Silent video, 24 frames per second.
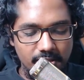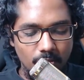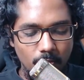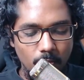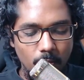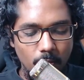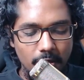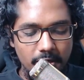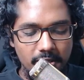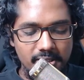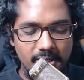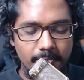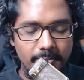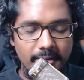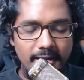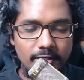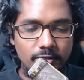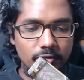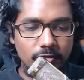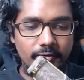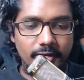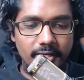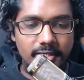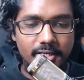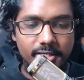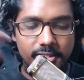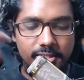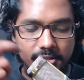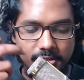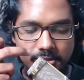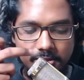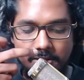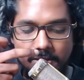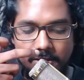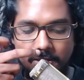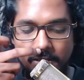The word is applied to
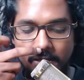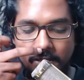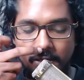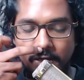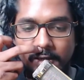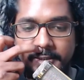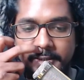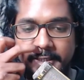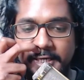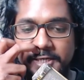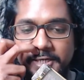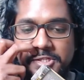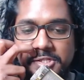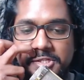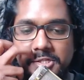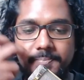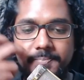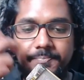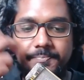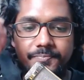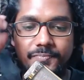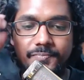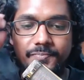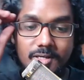various uh, texts.